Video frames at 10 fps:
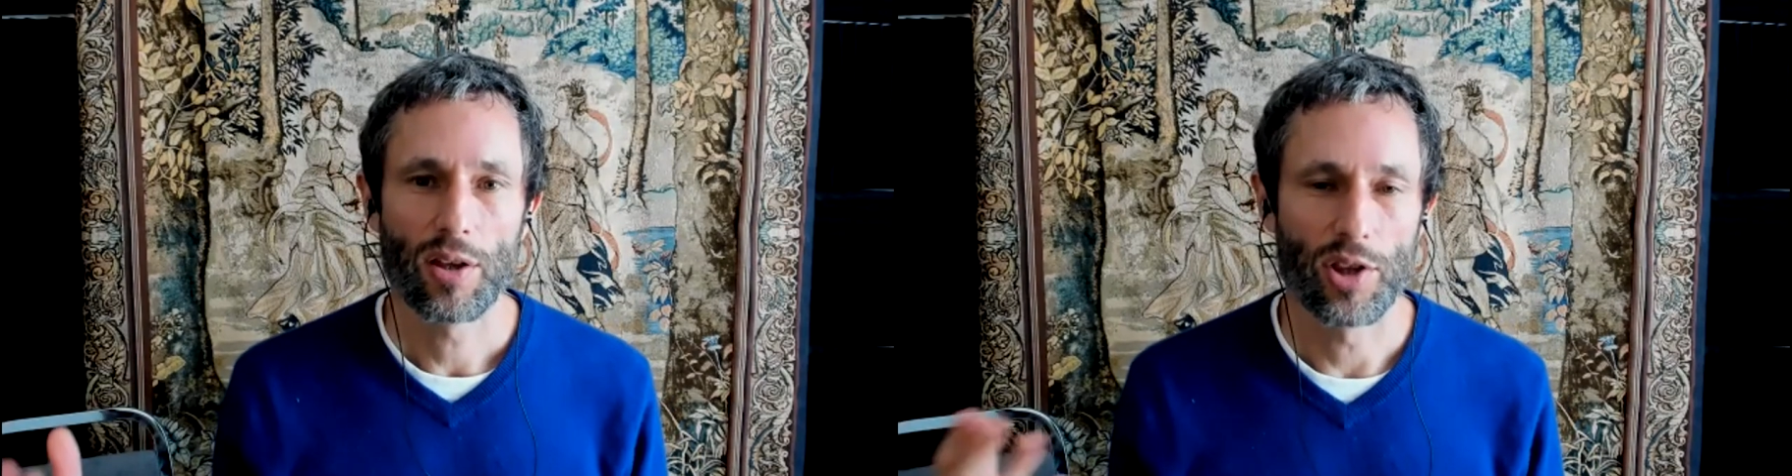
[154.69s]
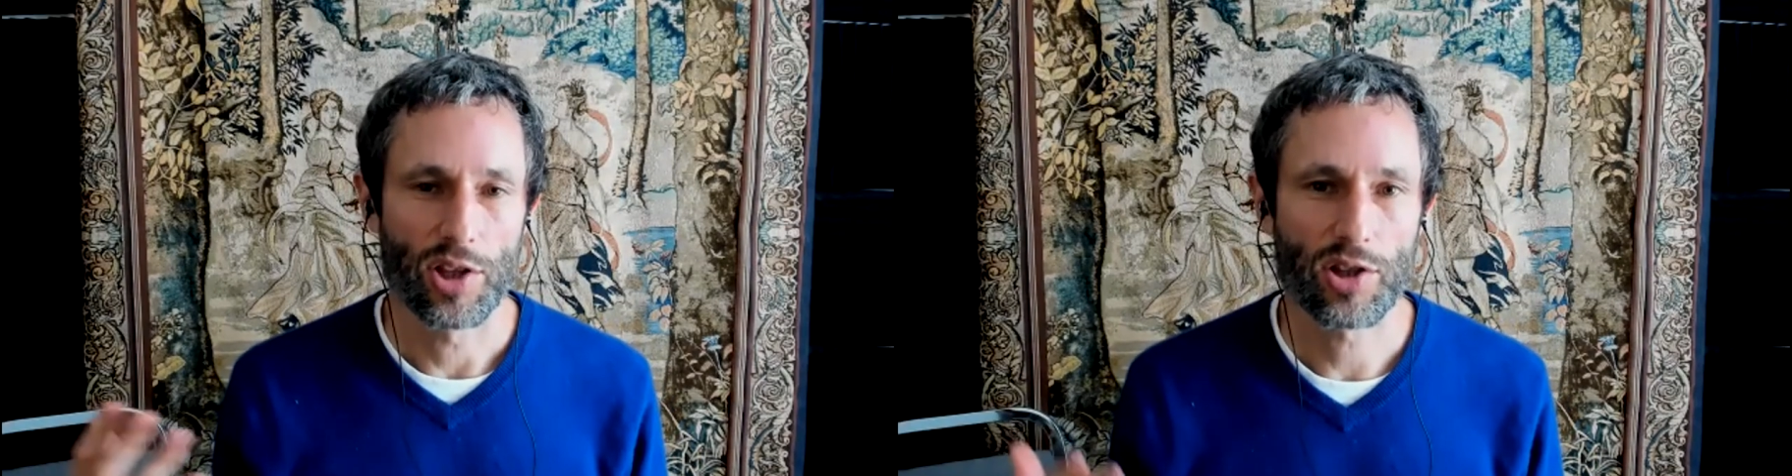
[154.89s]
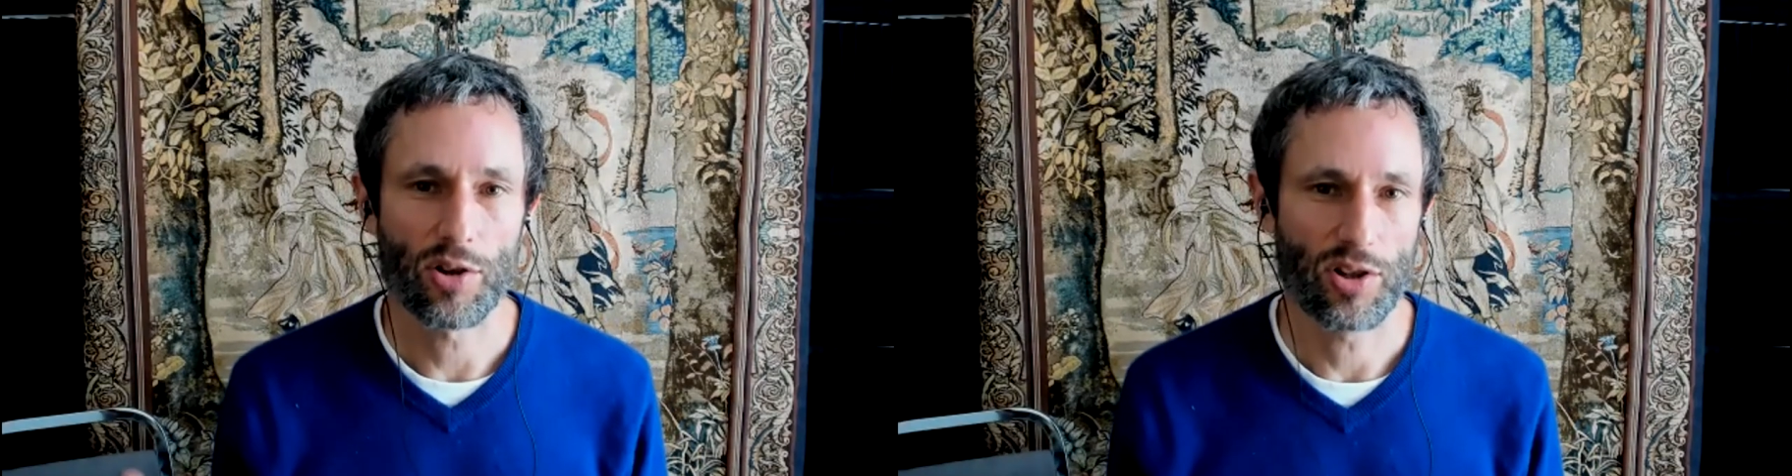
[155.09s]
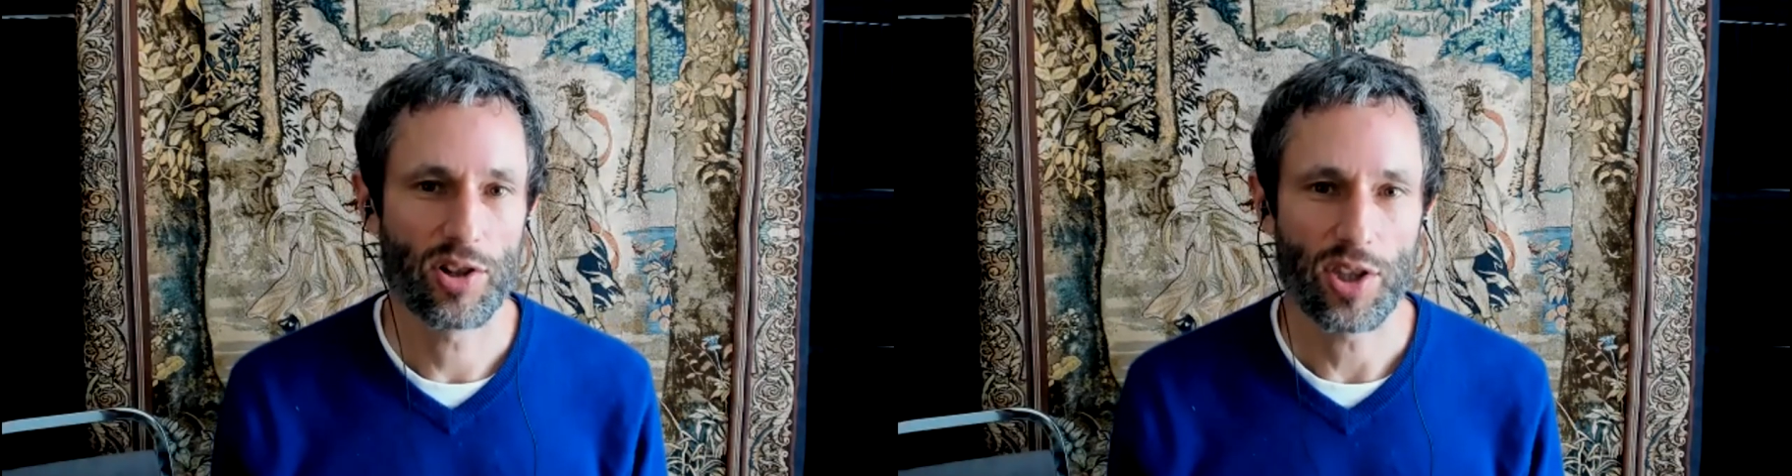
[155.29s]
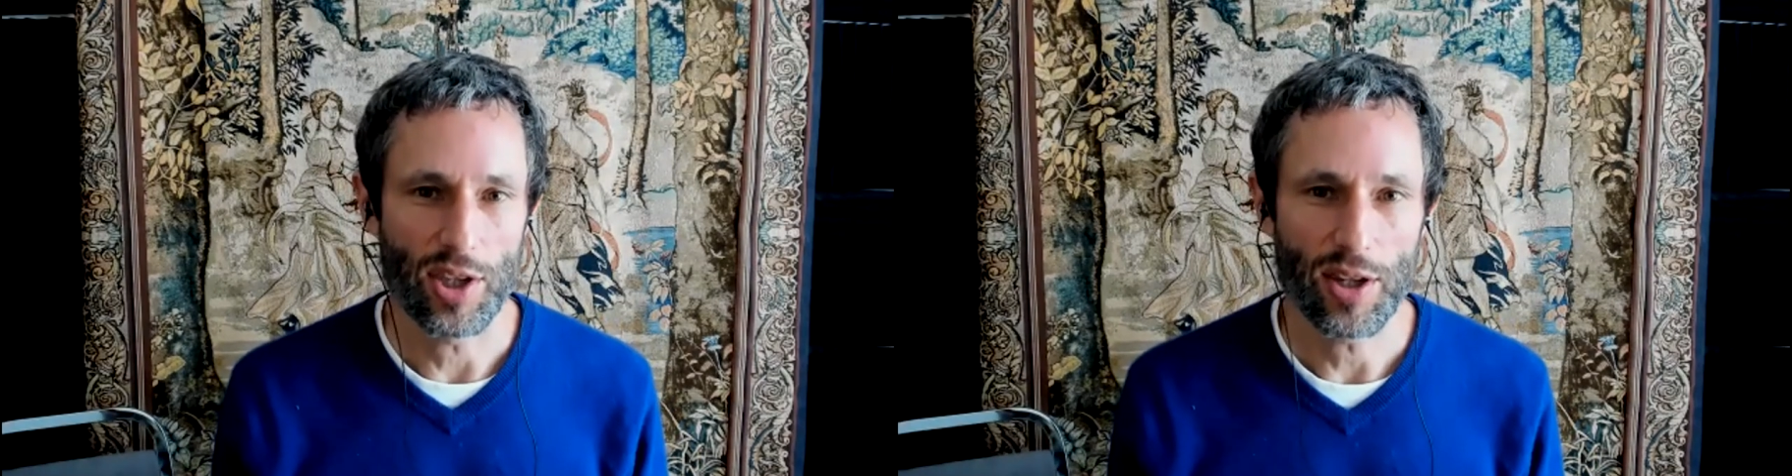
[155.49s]
the
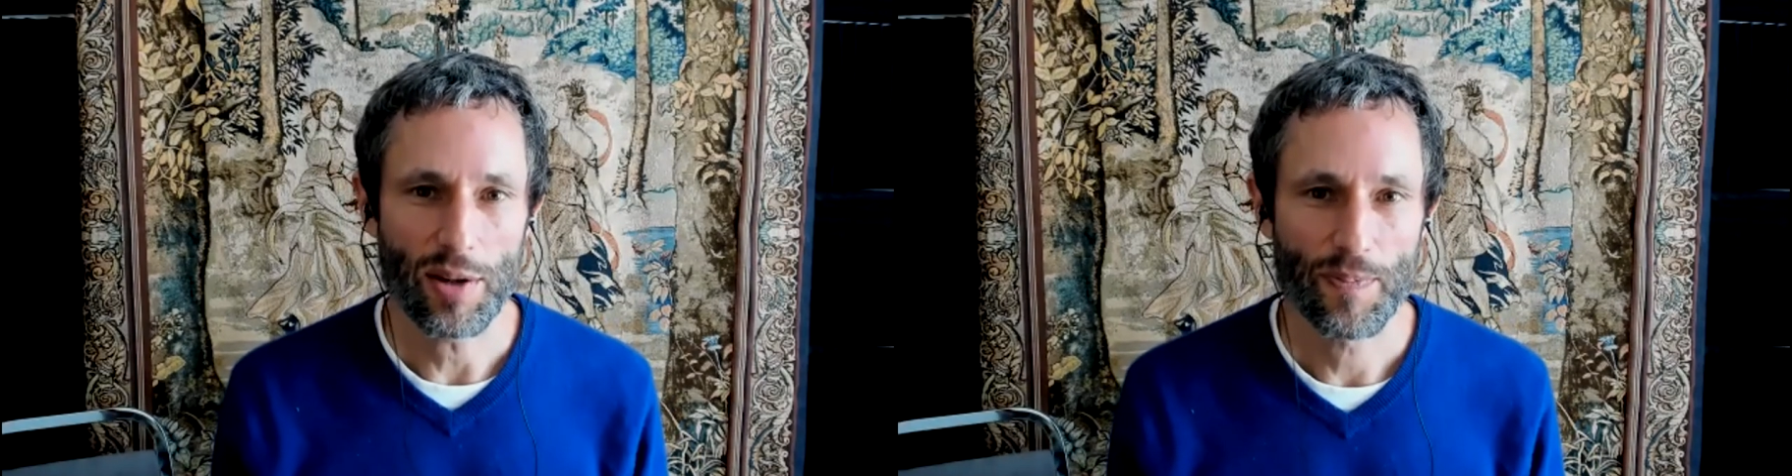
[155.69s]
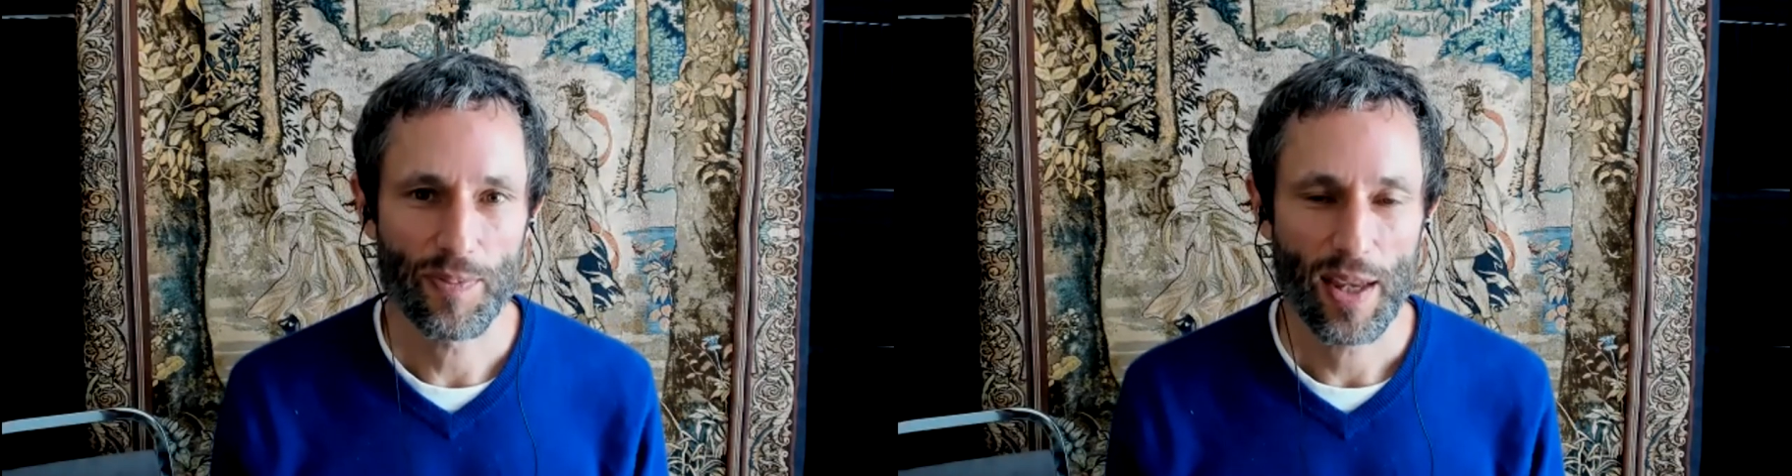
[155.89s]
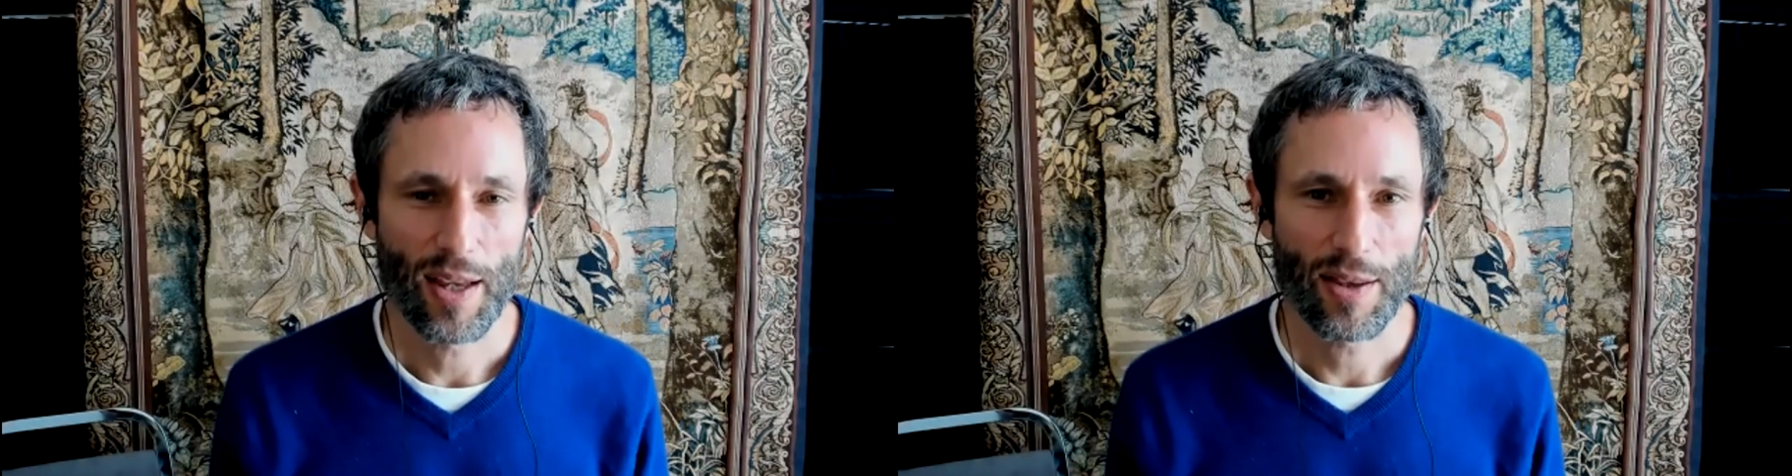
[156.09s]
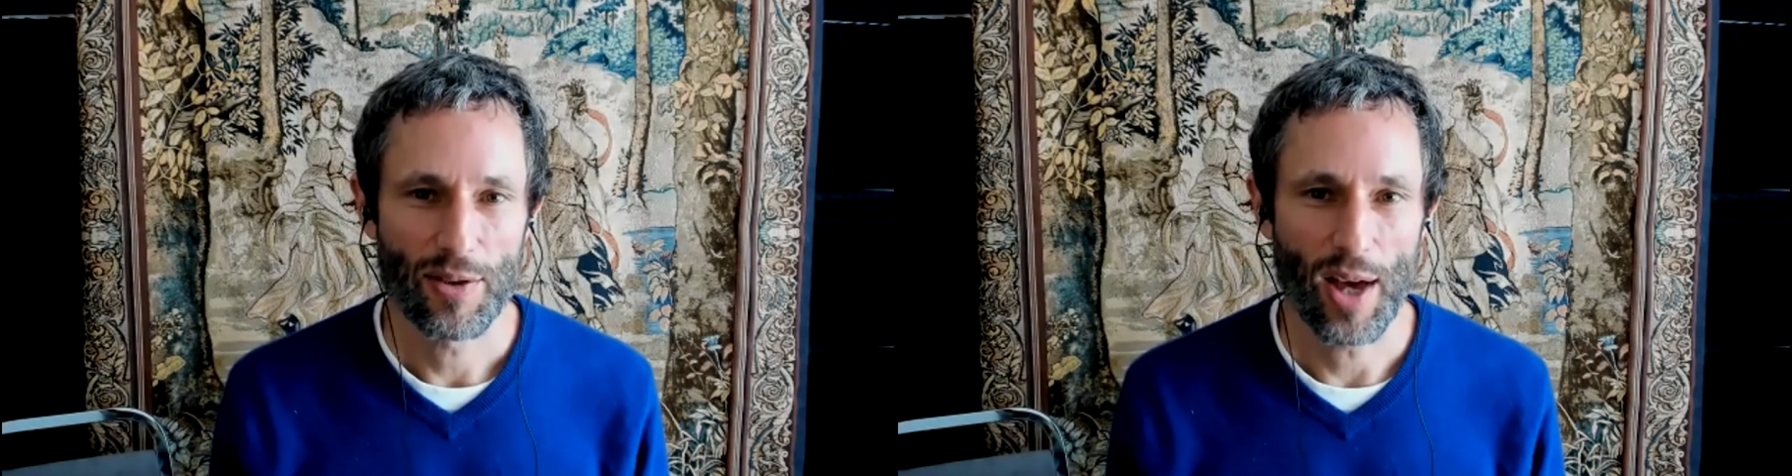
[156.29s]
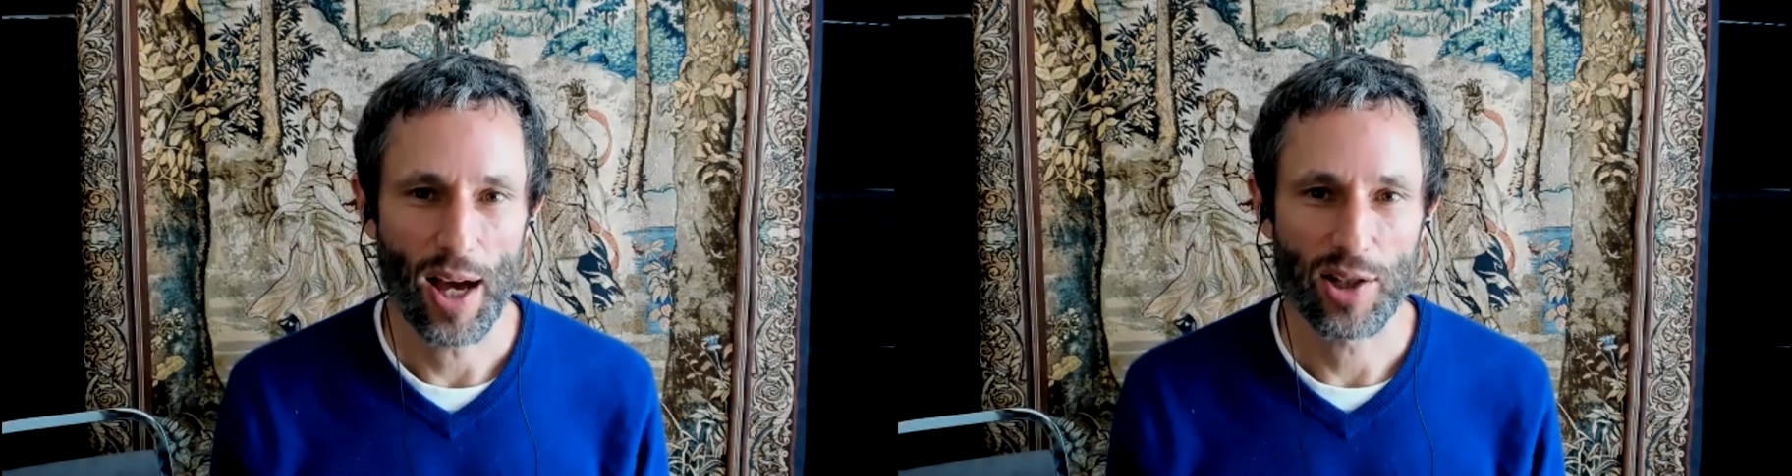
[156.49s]
certainty
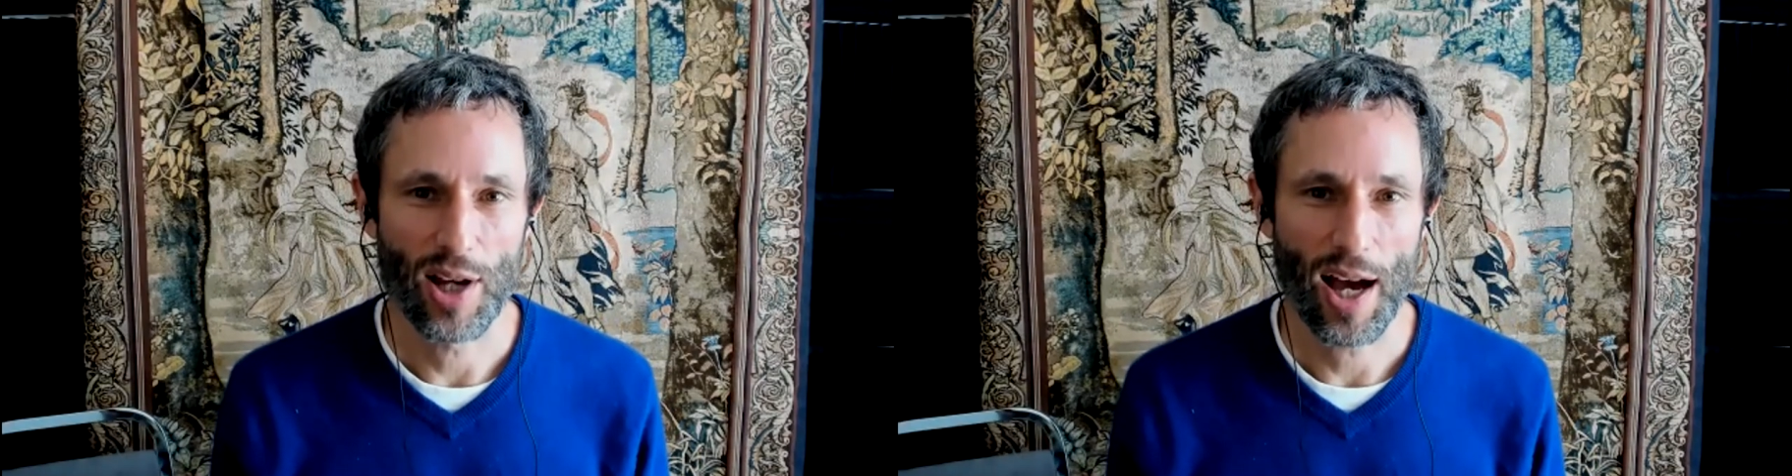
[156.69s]
that